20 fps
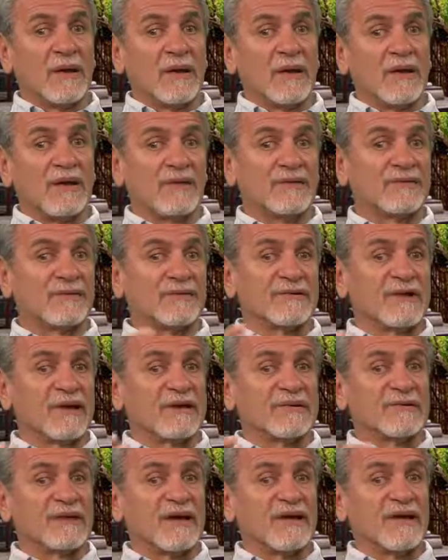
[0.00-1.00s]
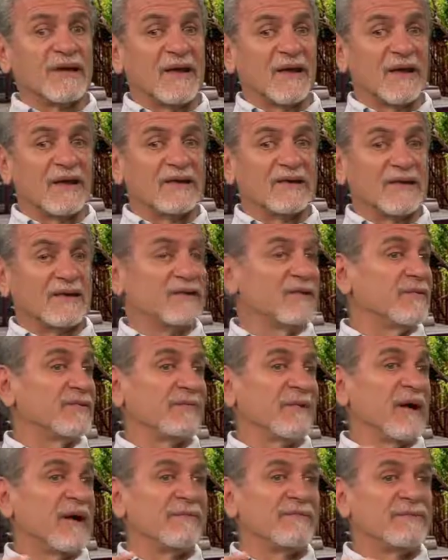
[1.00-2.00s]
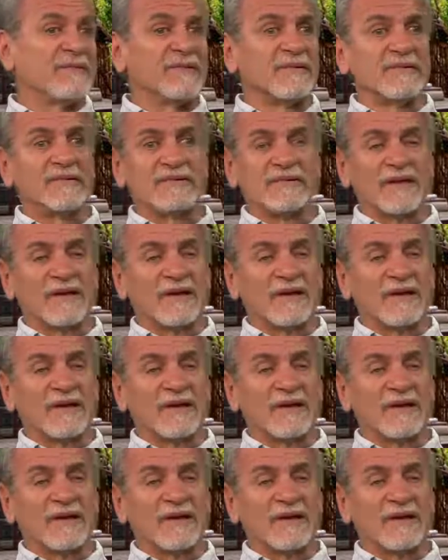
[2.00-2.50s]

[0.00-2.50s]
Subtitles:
And they sold tickets that night, they did raffles,